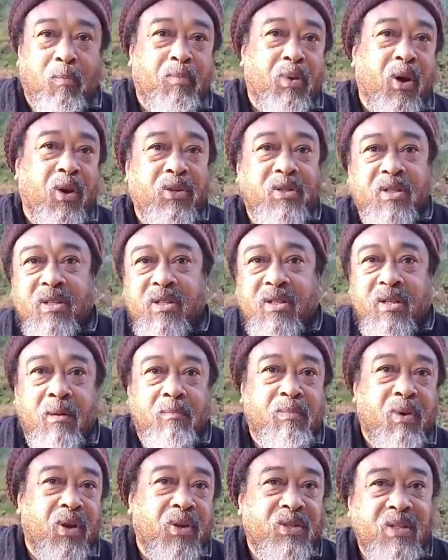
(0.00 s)
persons
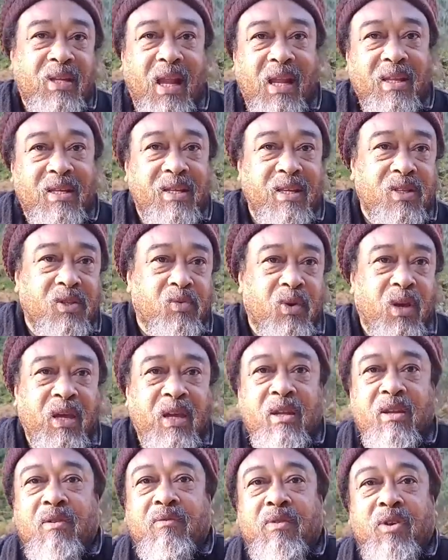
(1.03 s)
and personalities. We're
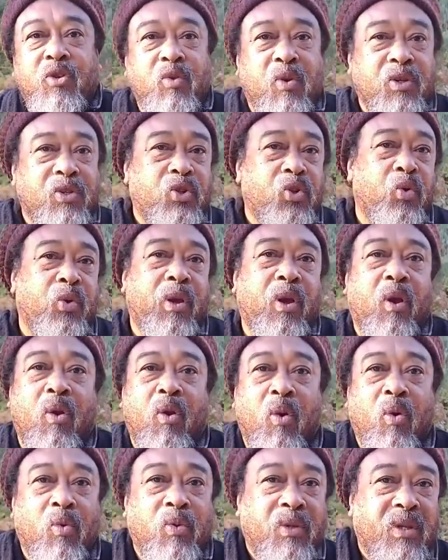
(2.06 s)
individuals doing
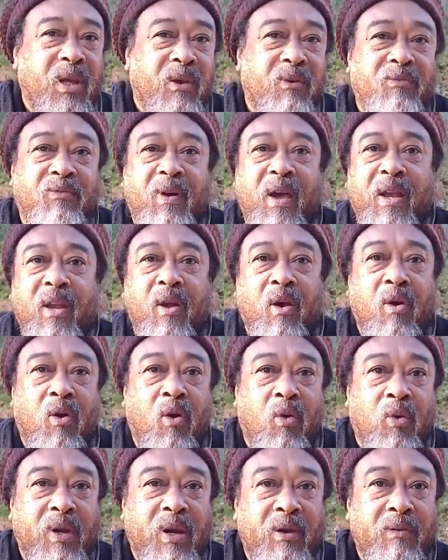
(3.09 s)
our own thing, finding our
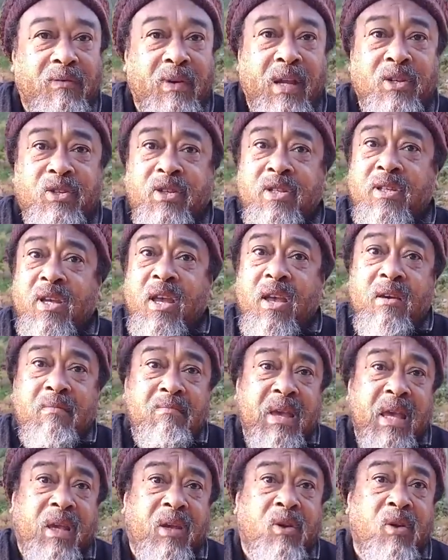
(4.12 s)
own adventures,
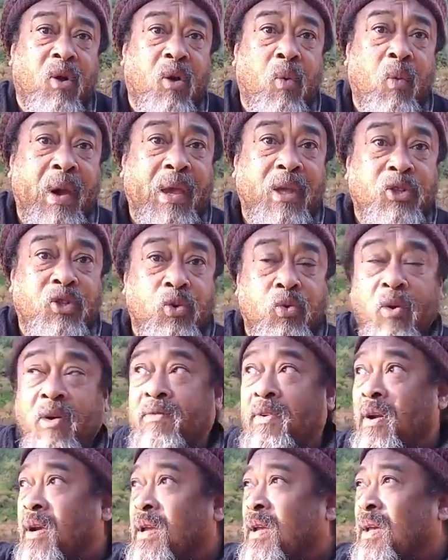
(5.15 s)
making our way through a
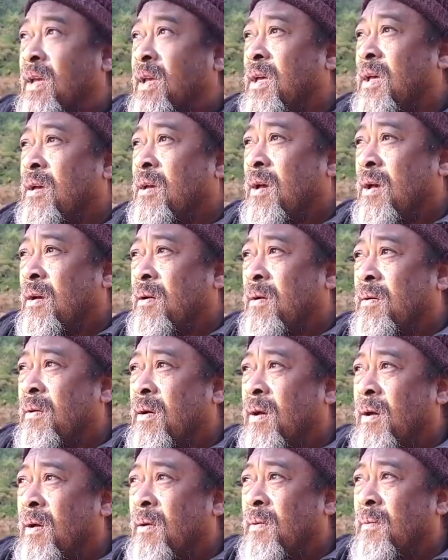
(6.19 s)
very
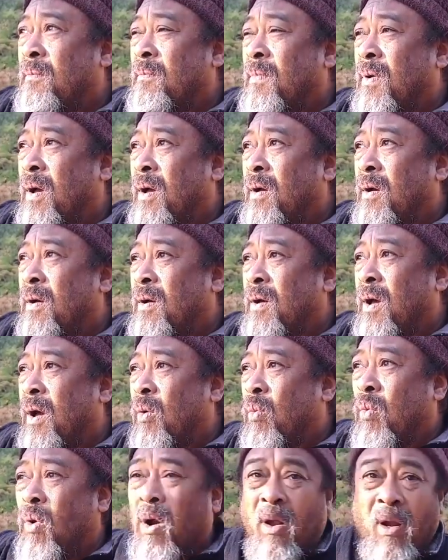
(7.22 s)
a
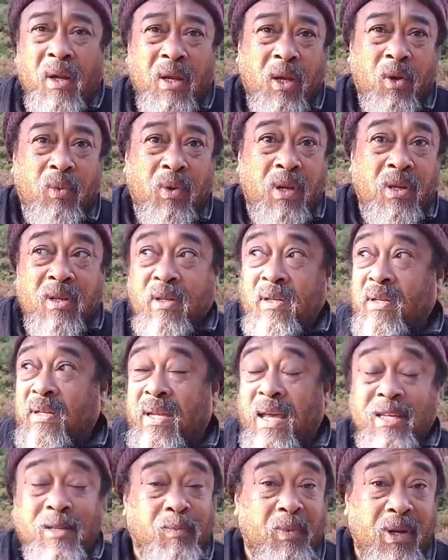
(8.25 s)
world that we are
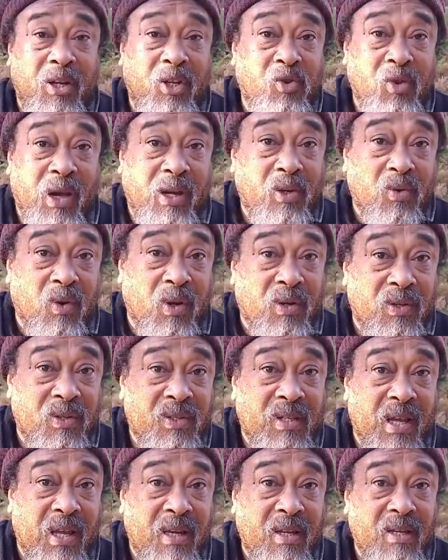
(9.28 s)
desperately trying to
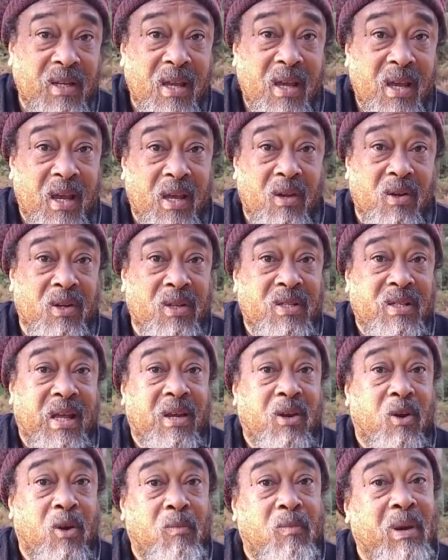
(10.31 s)
understand and
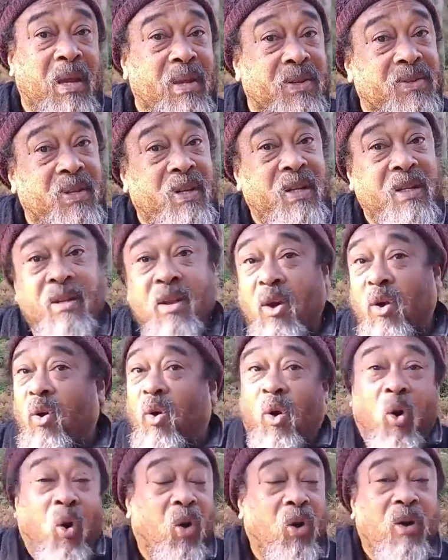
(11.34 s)
understand our place in it.
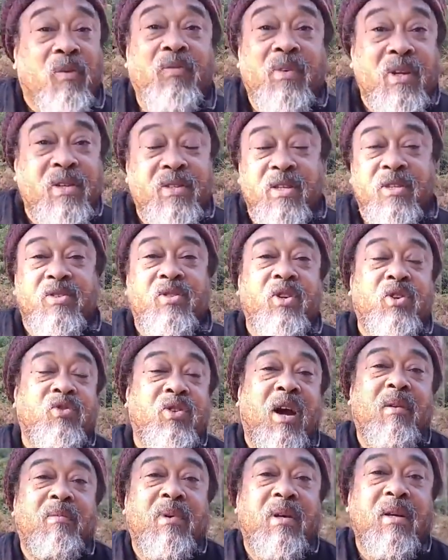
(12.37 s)
All of this is the
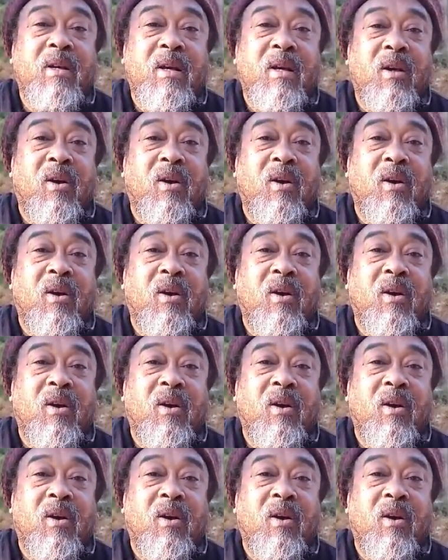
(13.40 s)
drama.